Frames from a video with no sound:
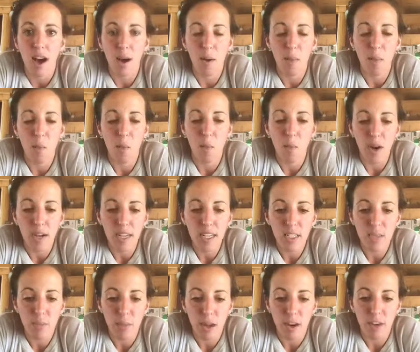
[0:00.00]
what
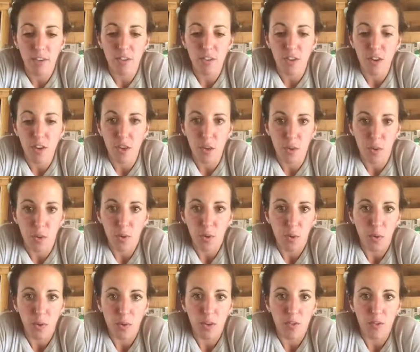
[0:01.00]
is better for you in
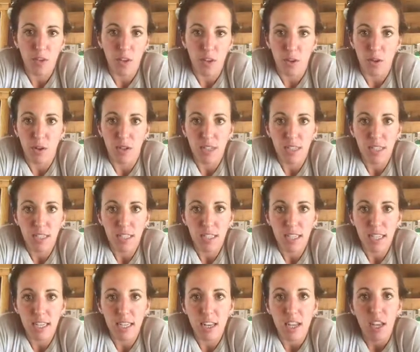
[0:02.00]
order for you to
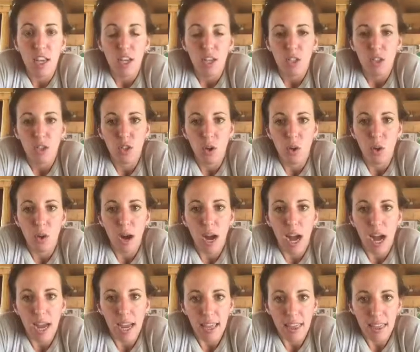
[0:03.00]
succeed. So
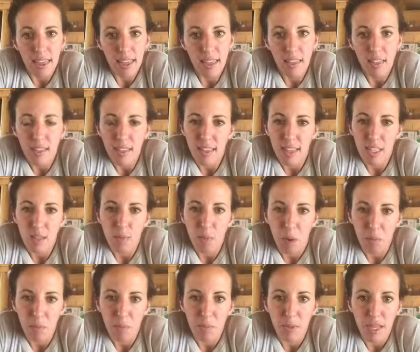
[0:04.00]
I think that that's
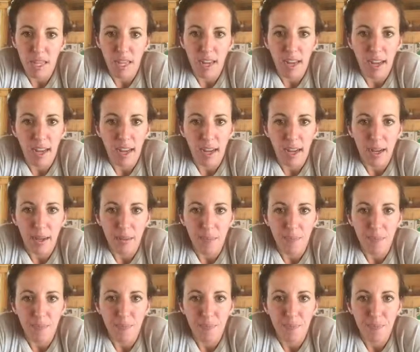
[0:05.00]
probably
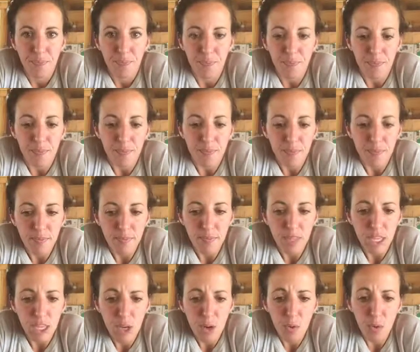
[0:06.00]
a
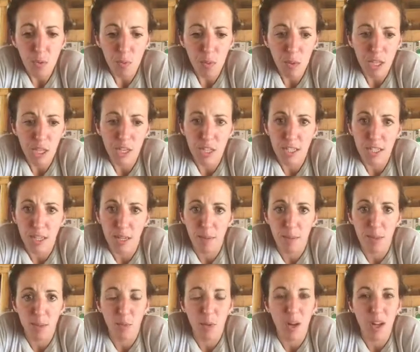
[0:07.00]
really good
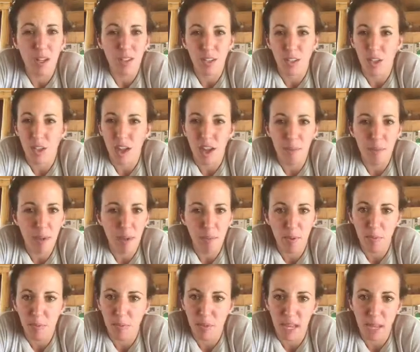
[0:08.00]
tip as well. As a lot of
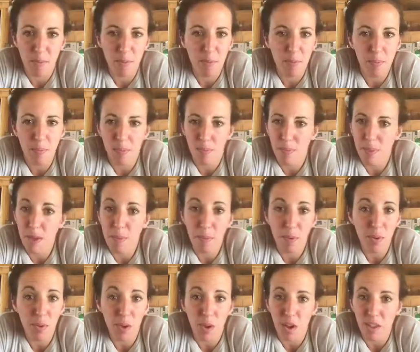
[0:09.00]
people blame
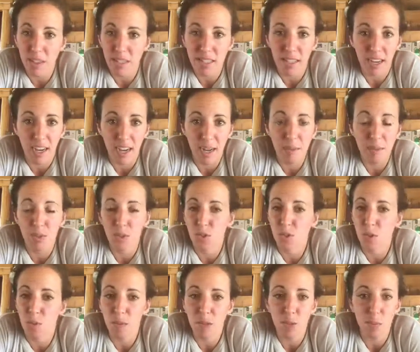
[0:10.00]
people all the time. There's
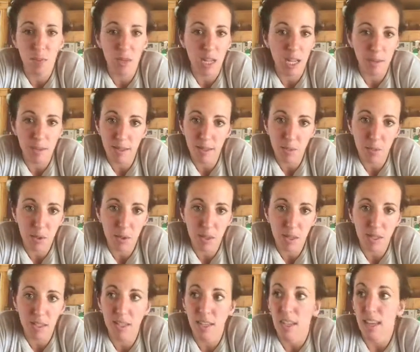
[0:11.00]
so much blame in the
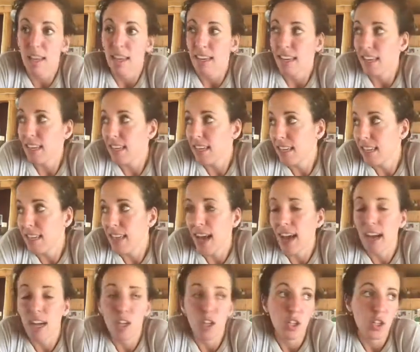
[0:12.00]
world. He did
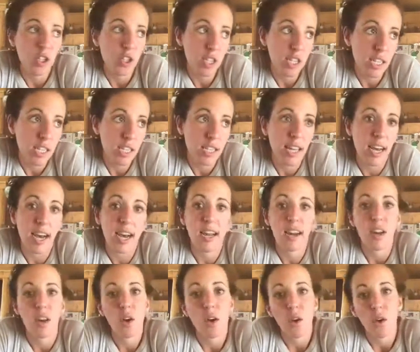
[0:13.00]
that, she did that,